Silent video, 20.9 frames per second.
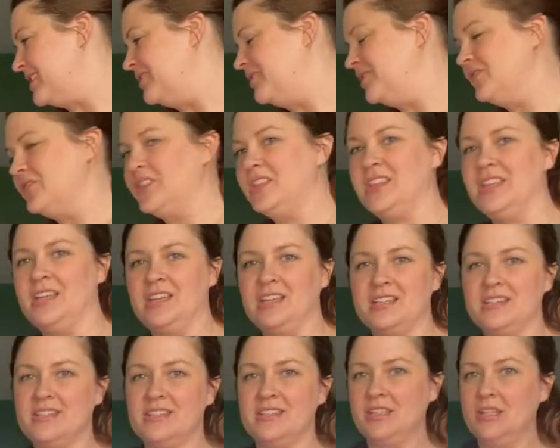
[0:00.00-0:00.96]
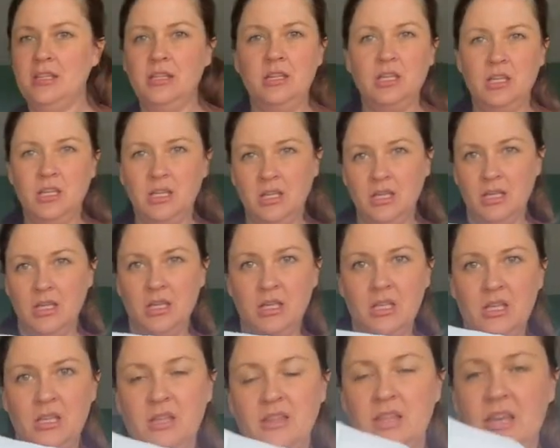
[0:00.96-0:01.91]
don't even think it's,
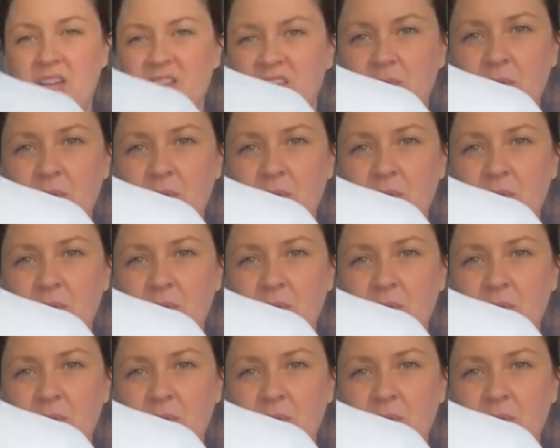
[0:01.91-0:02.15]
that is